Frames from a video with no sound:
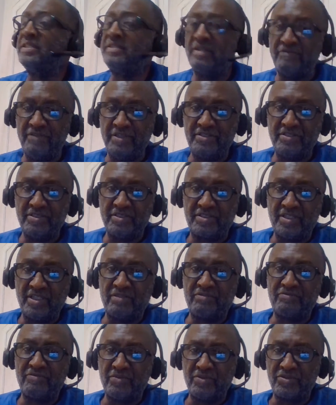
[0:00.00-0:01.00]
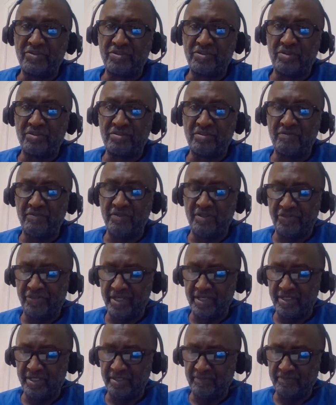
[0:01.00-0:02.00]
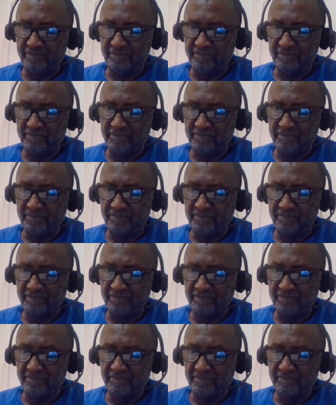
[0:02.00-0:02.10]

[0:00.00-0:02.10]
that vision stems from the source of your thinking.